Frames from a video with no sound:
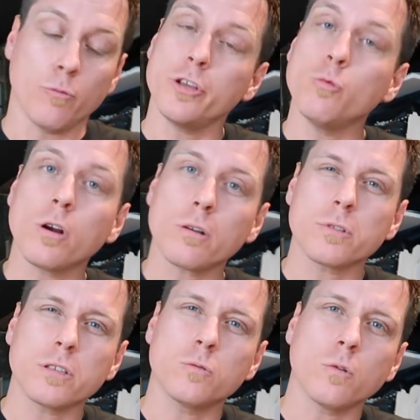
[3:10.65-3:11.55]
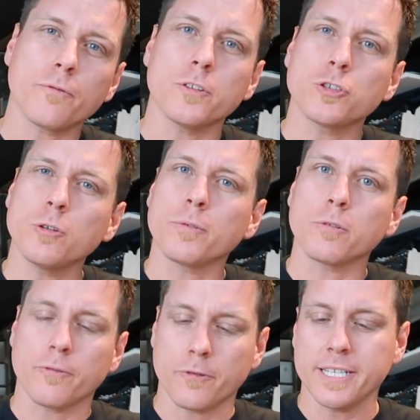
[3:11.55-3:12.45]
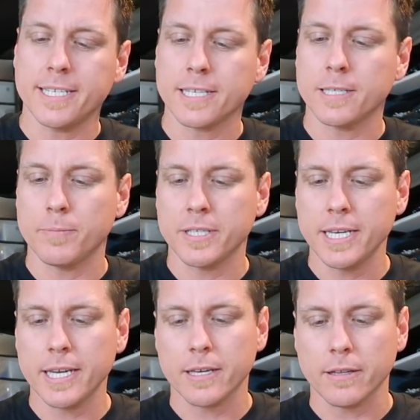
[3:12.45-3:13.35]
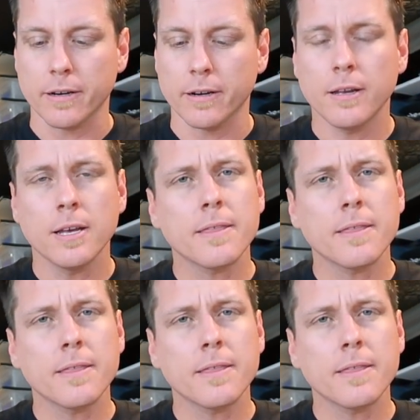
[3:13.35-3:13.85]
And when you work with the dwarf and superdwarf retics in particular,